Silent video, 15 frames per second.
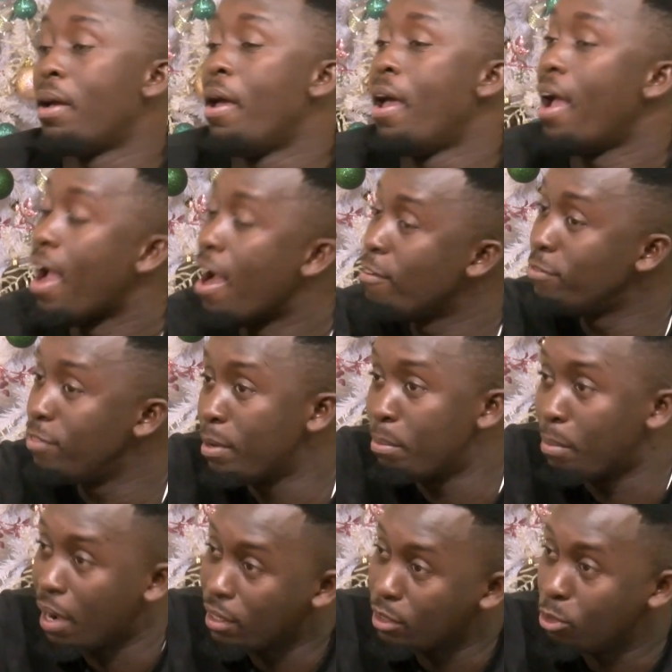every
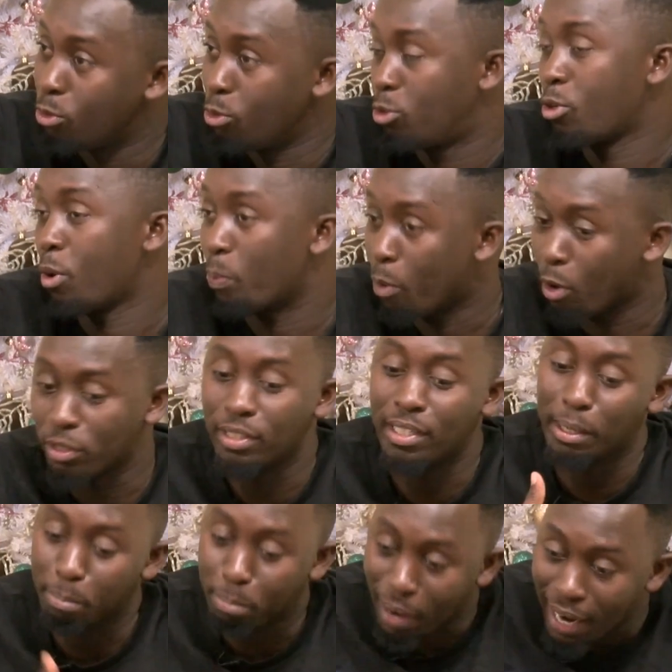month to support.
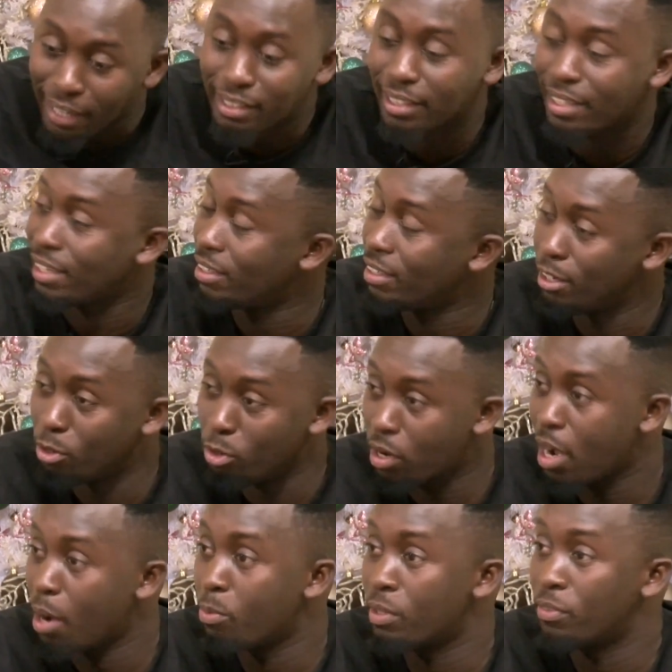They buy tickets. They don't
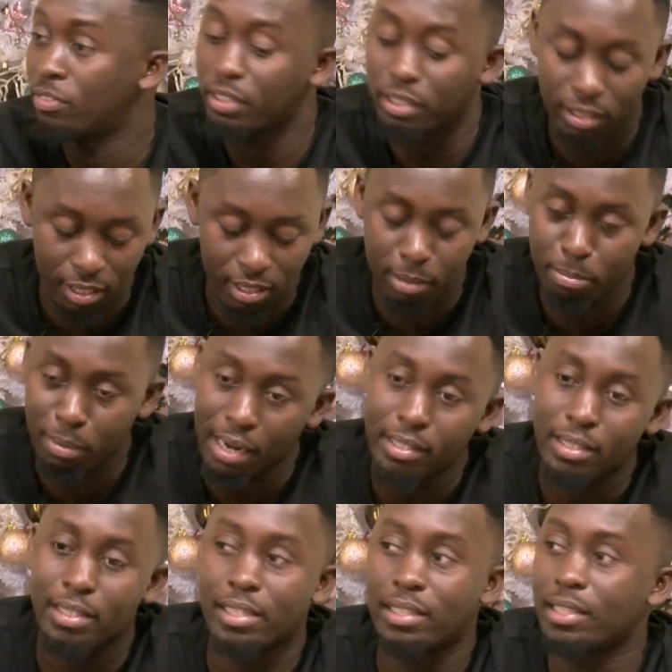come with free tickets. They buy
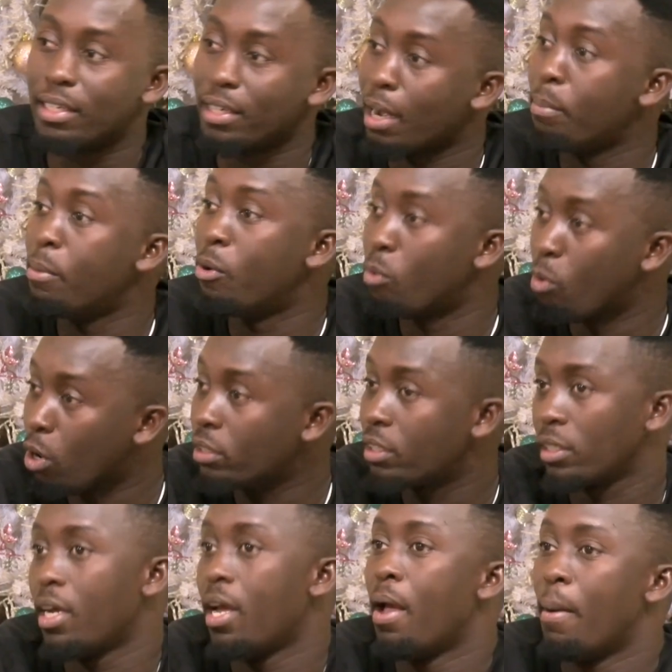tickets and come and watch.
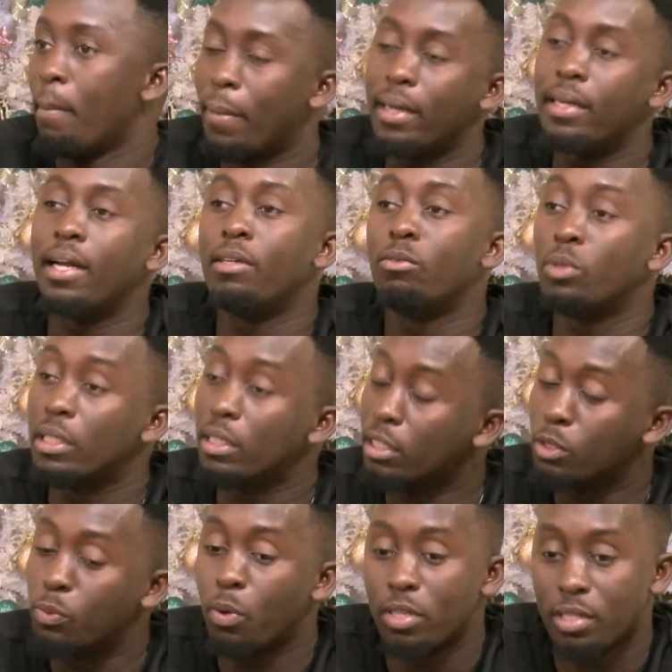But then we need
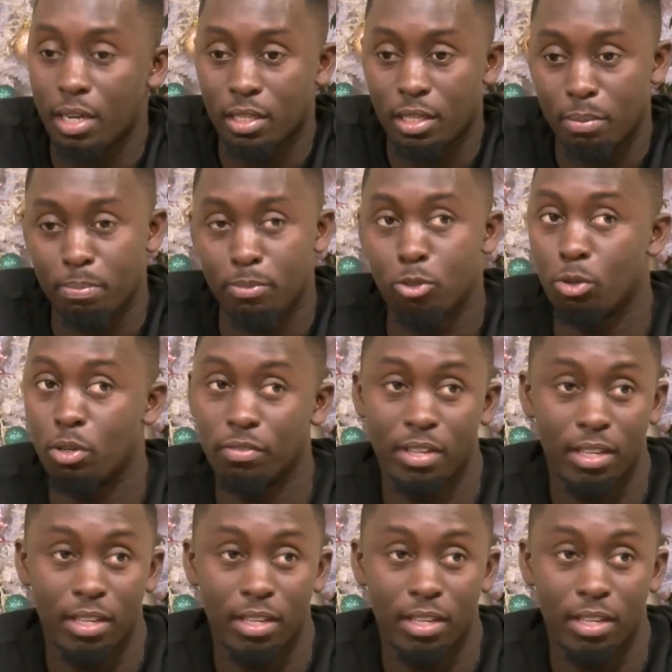sponsorship. So if there's